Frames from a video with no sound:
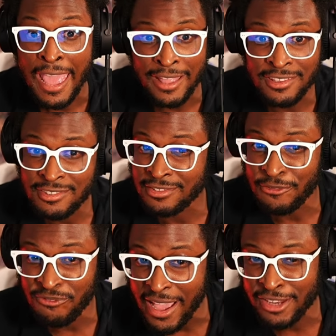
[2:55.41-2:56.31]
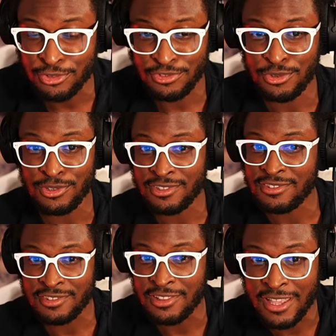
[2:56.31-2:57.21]
And this is the finals too. This
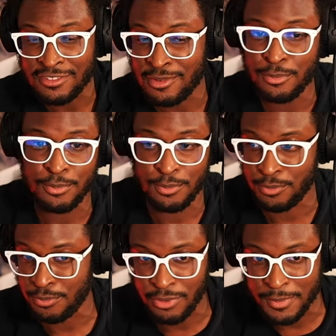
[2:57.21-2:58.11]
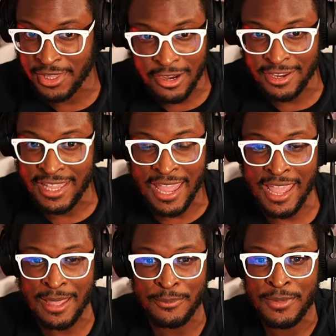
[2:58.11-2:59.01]
isn't like some preliminary
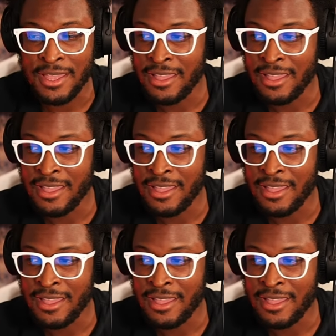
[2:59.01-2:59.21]
game.